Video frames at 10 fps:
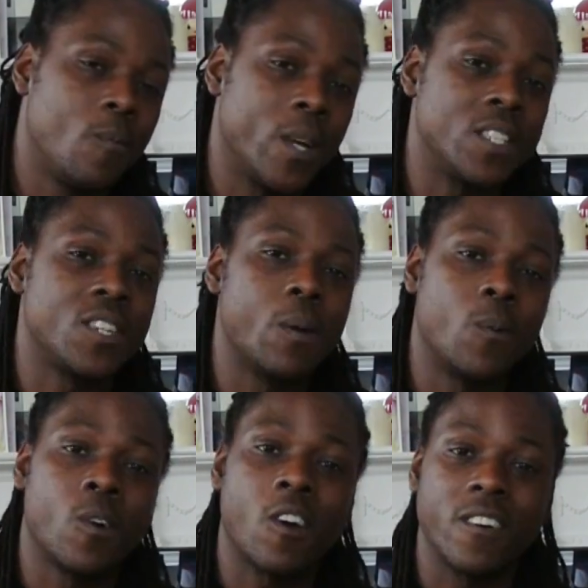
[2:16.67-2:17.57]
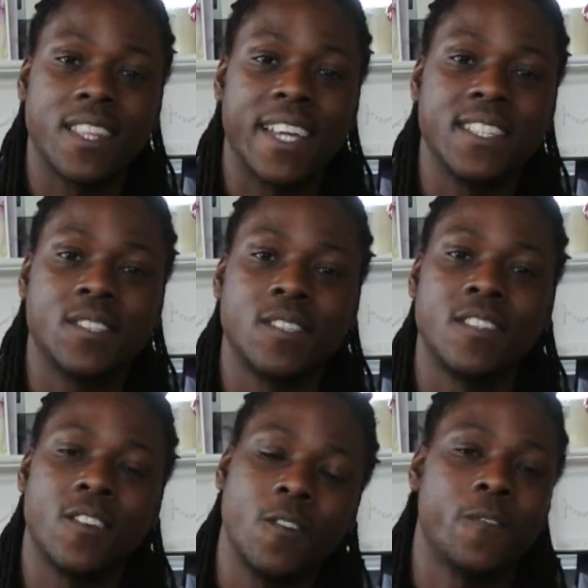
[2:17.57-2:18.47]
which will correlate to
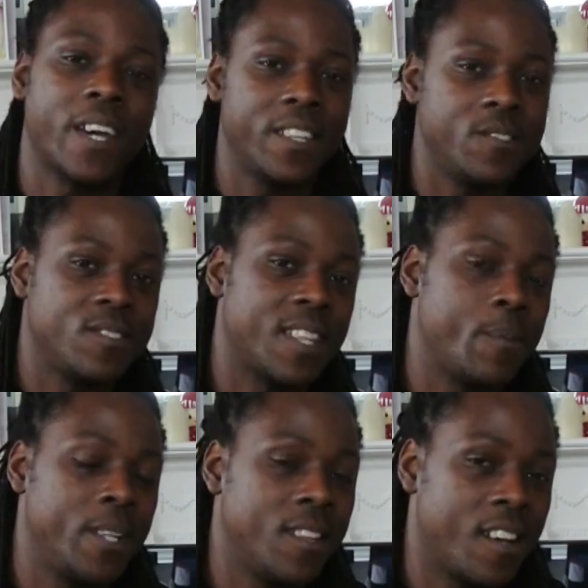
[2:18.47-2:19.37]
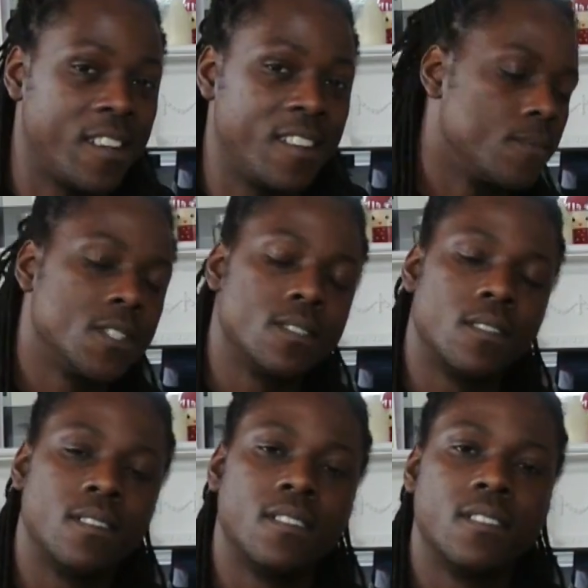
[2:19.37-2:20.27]
the note values that we
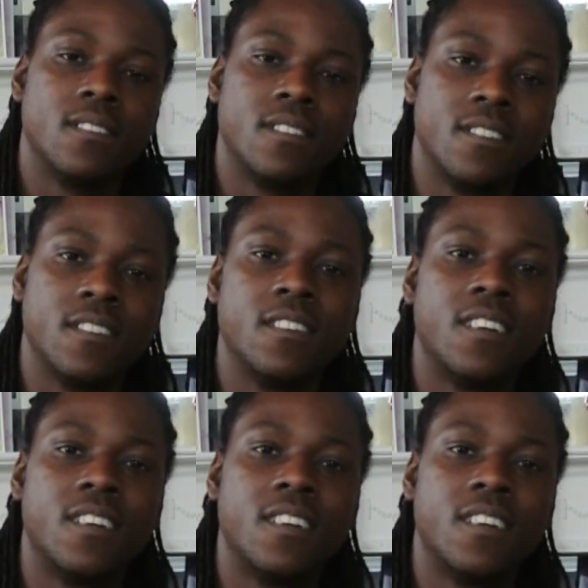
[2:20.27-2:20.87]
learn.